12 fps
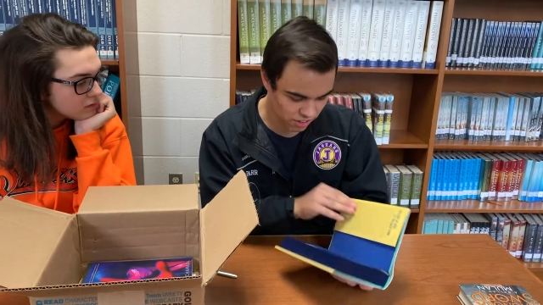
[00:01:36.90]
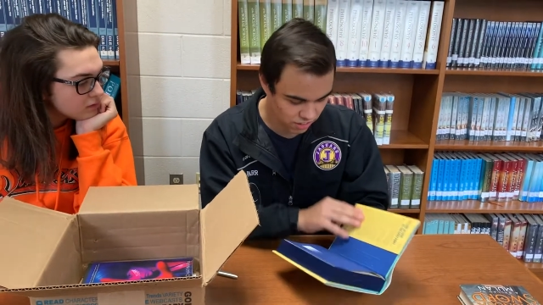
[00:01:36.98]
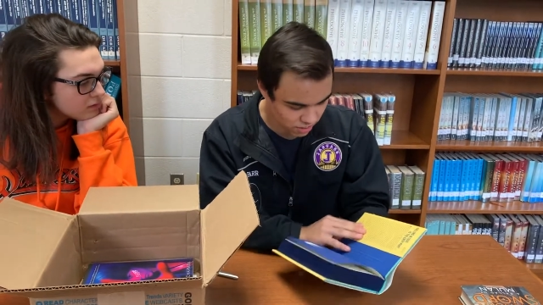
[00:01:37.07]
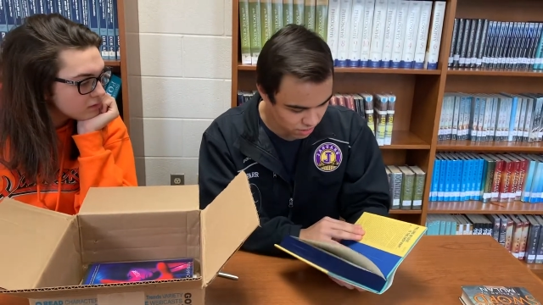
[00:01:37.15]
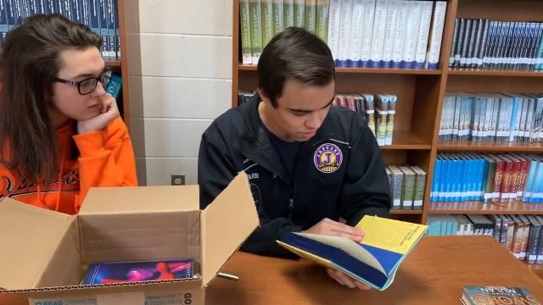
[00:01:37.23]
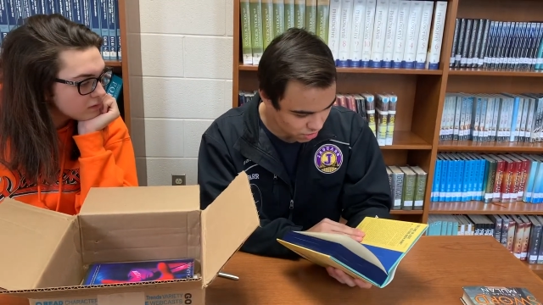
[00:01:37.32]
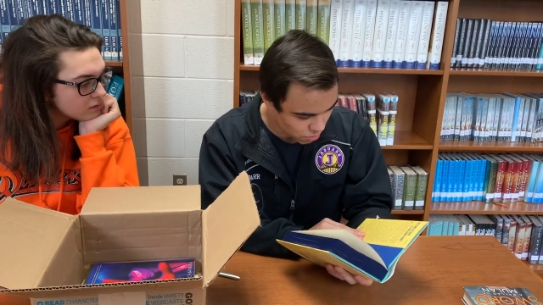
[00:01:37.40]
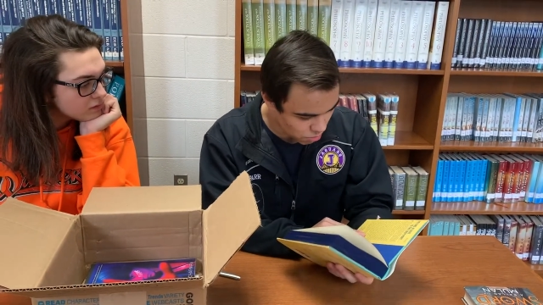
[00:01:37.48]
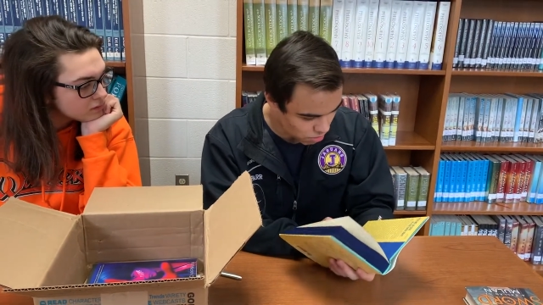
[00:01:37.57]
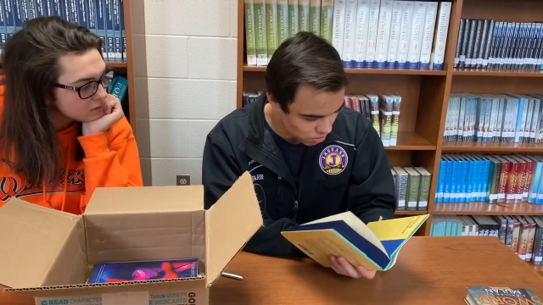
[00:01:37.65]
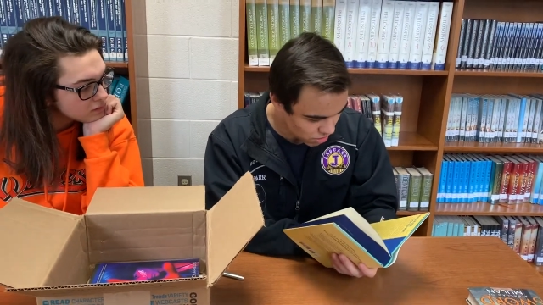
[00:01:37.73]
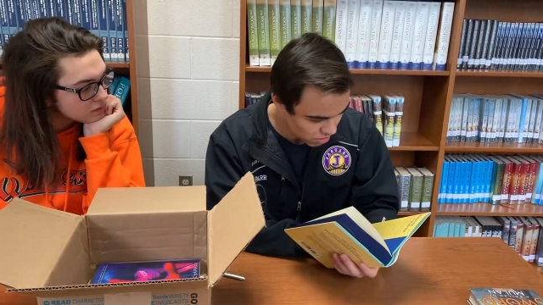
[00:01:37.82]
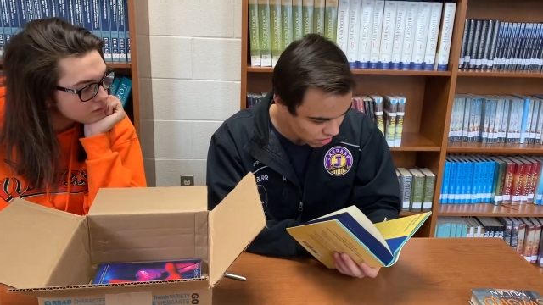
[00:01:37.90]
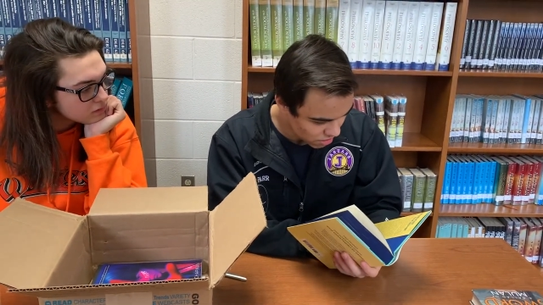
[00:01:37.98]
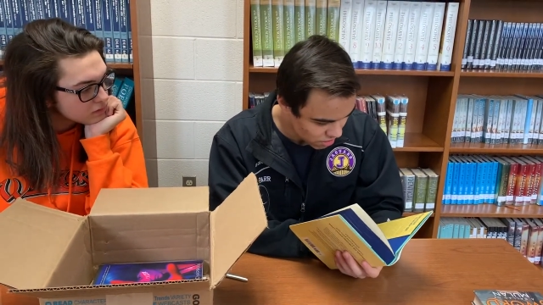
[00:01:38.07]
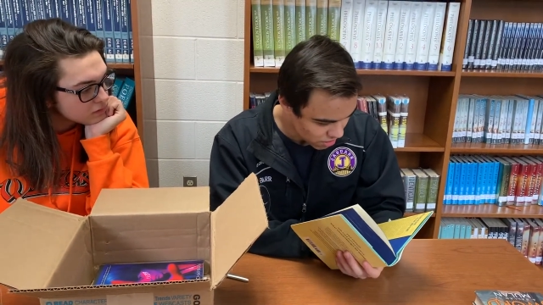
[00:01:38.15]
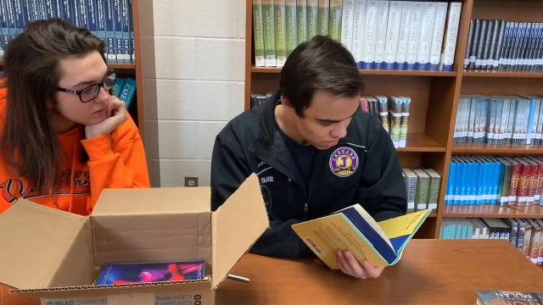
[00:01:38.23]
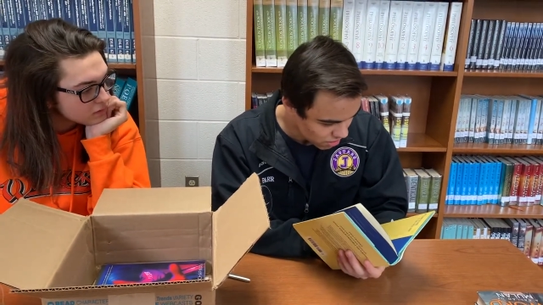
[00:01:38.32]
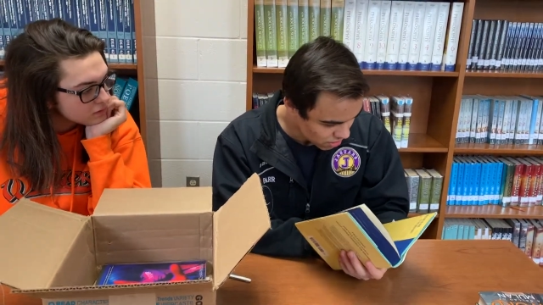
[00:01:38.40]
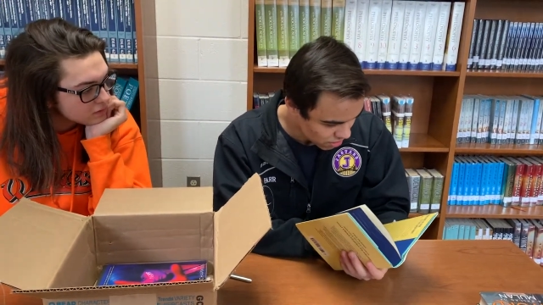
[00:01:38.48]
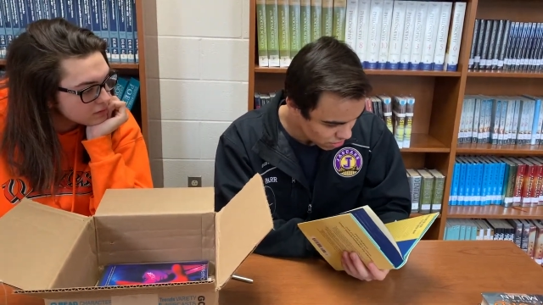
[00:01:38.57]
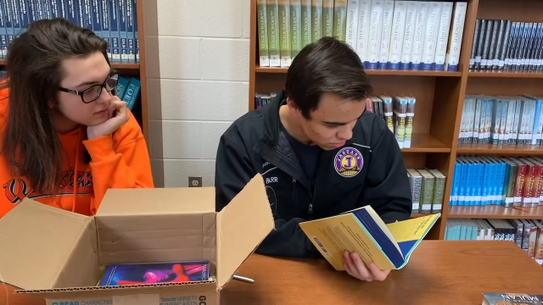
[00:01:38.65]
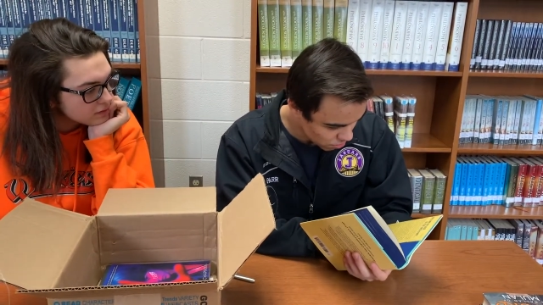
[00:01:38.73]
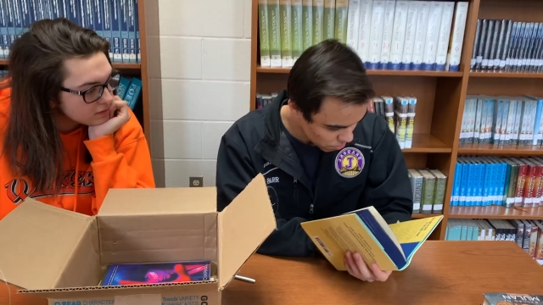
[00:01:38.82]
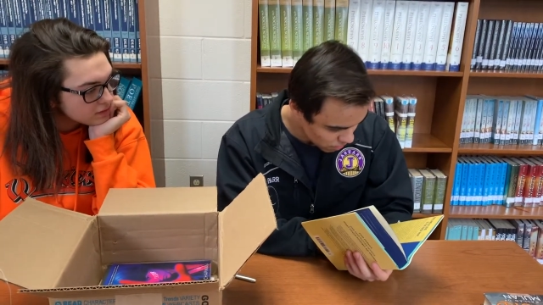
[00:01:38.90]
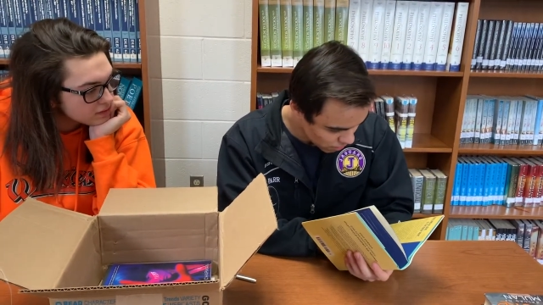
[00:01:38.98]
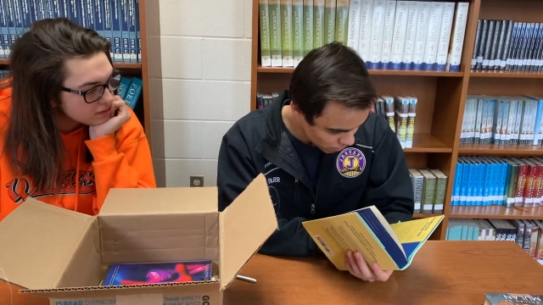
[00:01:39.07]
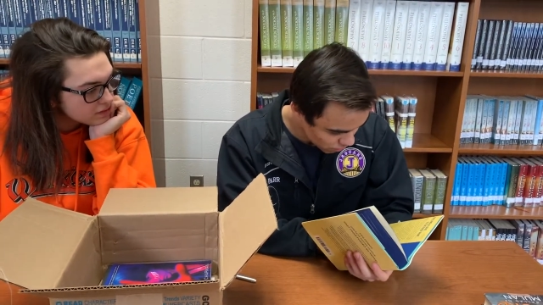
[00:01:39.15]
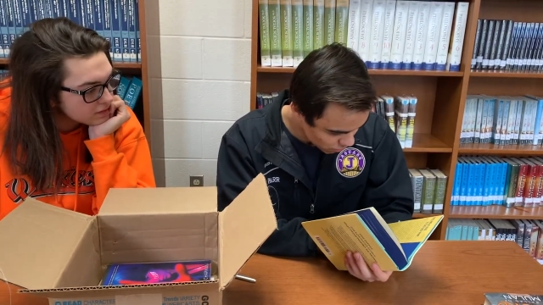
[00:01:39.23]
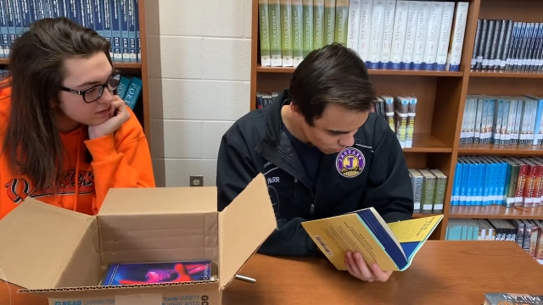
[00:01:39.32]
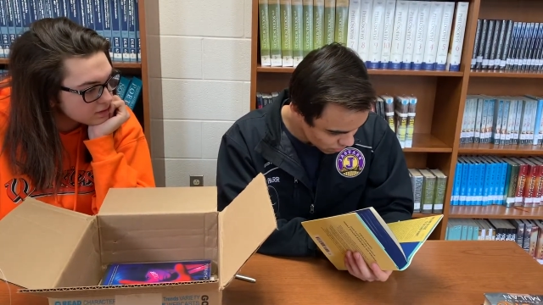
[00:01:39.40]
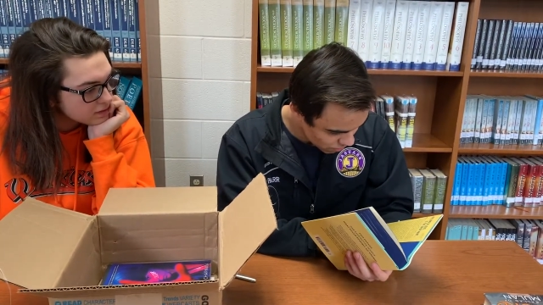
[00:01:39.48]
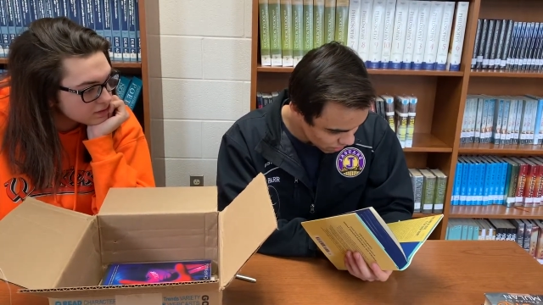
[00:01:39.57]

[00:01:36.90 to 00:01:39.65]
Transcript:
Speaker 1: it says on the book. It is about